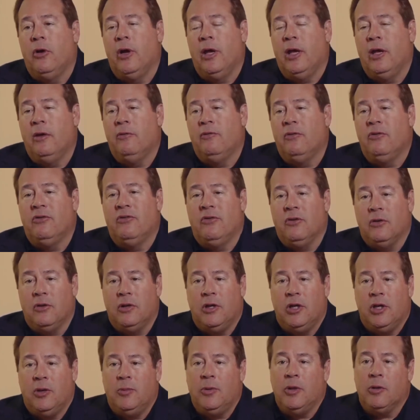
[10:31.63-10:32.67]
a facility
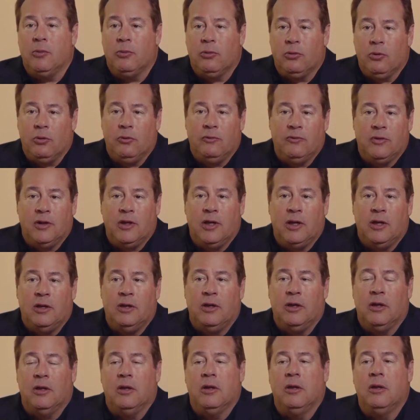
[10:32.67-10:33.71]
to be approved in
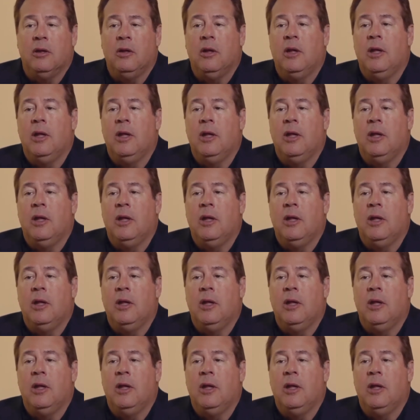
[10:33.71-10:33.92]
India,